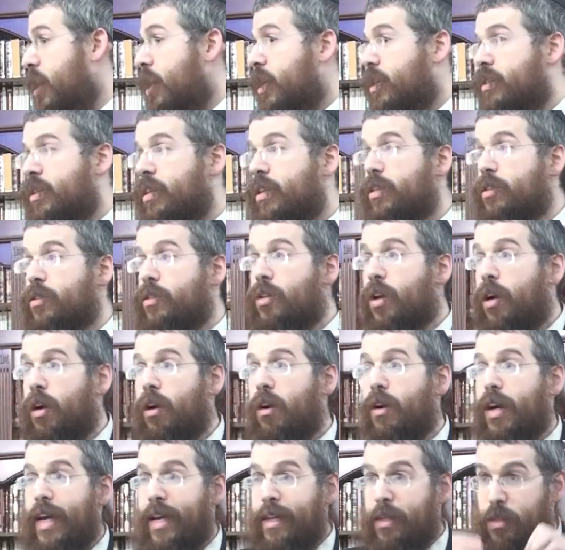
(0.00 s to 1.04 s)
Says
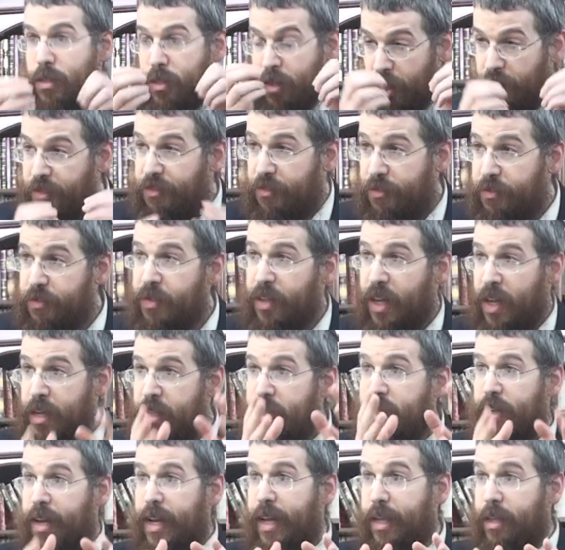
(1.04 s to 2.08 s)
do ein sof, the
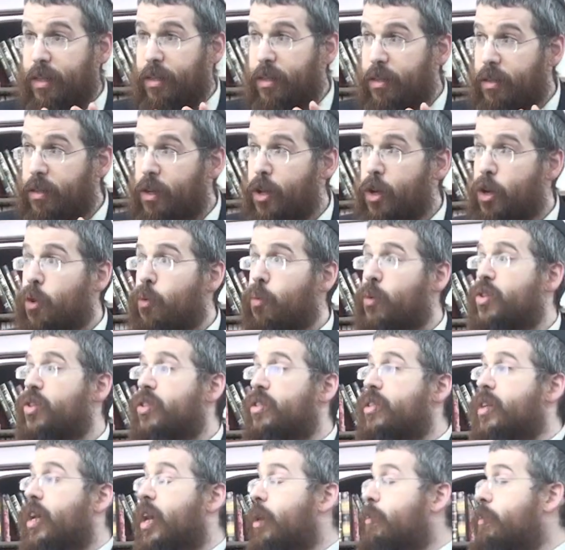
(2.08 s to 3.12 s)
Eitzere Elyon, which
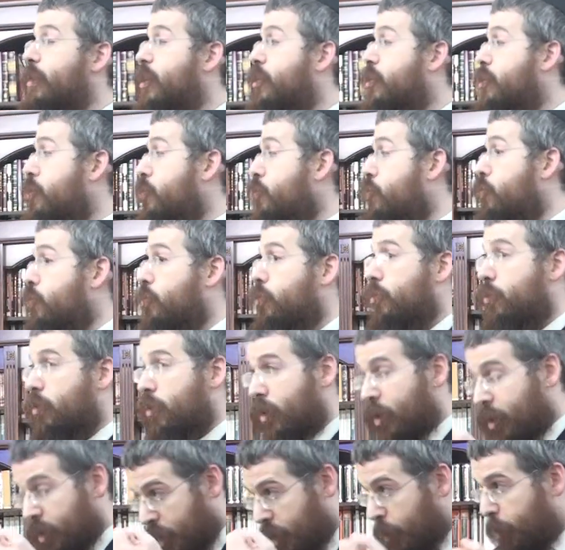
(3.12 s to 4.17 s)
is coming through
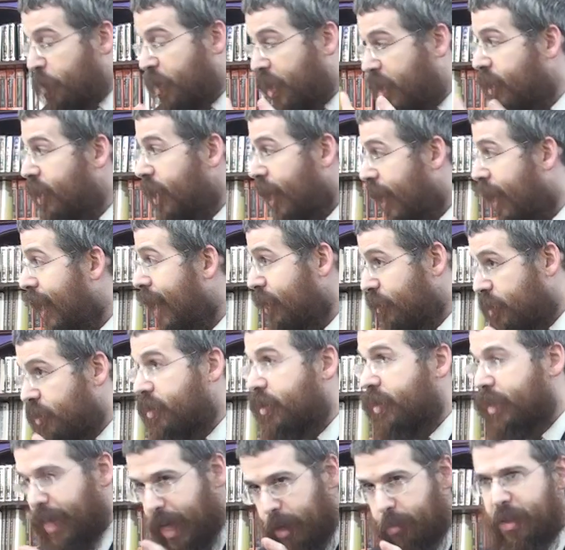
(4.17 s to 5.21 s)
the Pekidei HaChai
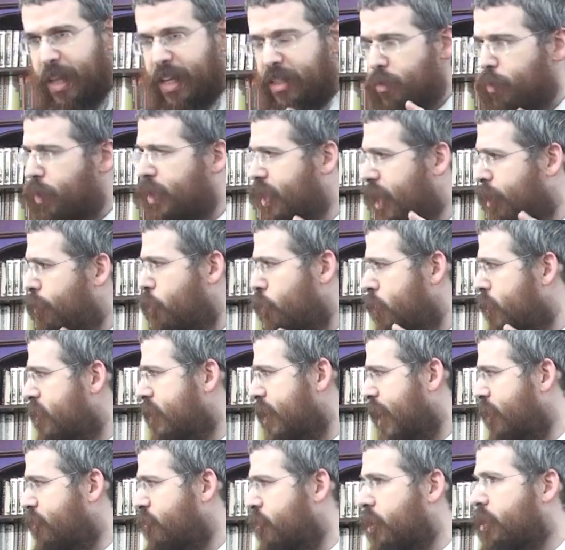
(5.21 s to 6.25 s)
of the Rebbe. That's the way the Rebbe always
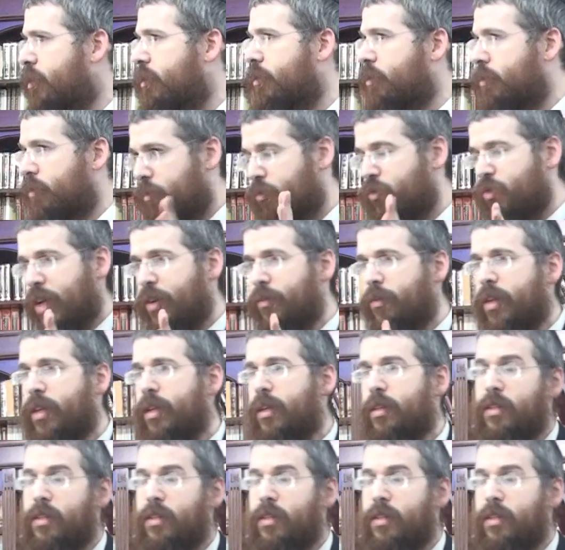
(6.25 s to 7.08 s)
touched it, generally.